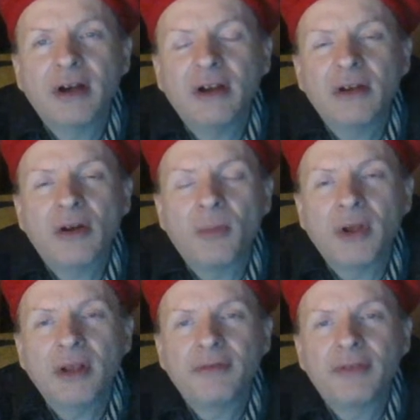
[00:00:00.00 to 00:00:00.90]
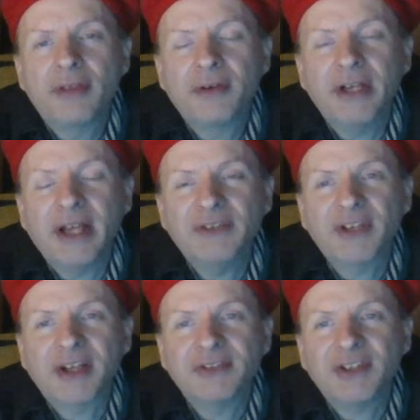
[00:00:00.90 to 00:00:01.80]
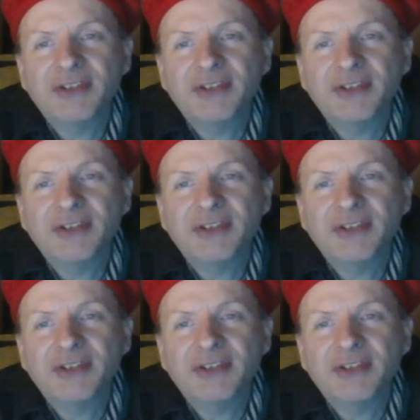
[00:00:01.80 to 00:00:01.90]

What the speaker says: or almost 39 seconds,